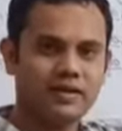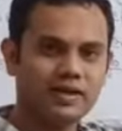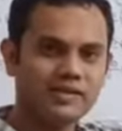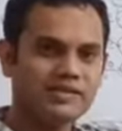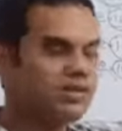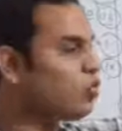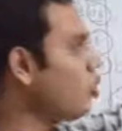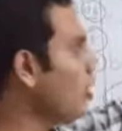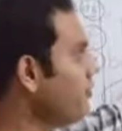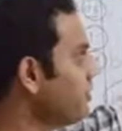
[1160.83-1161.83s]
is
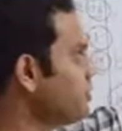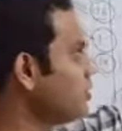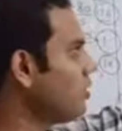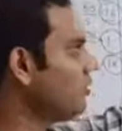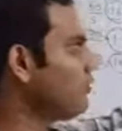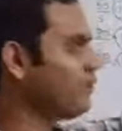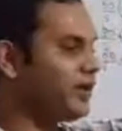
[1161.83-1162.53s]
coefficient of